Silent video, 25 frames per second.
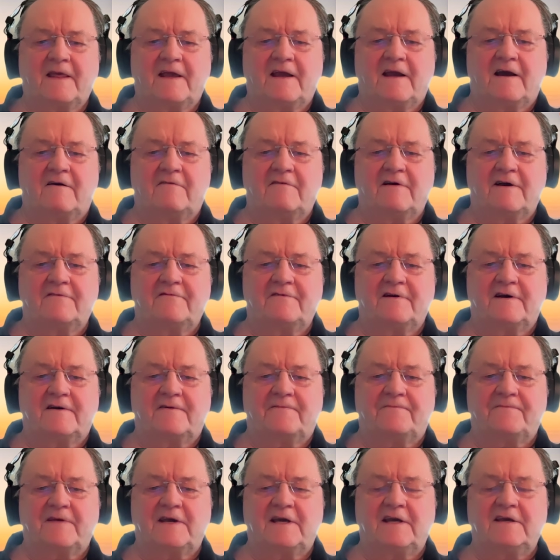
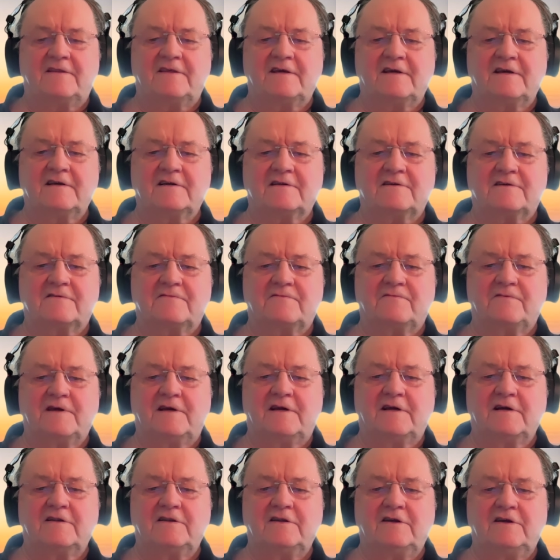However, he thinks we
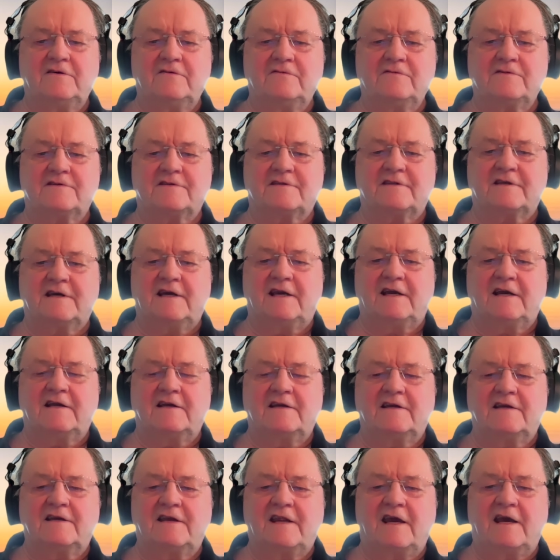can use the
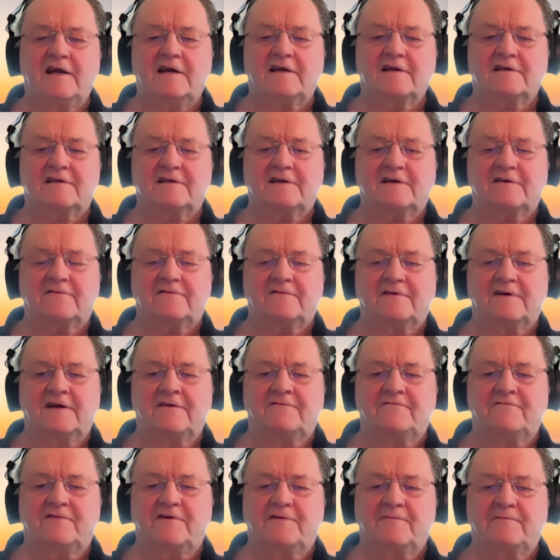negative
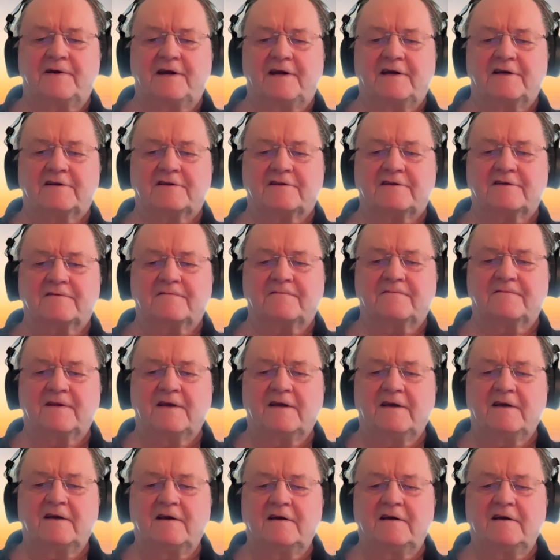information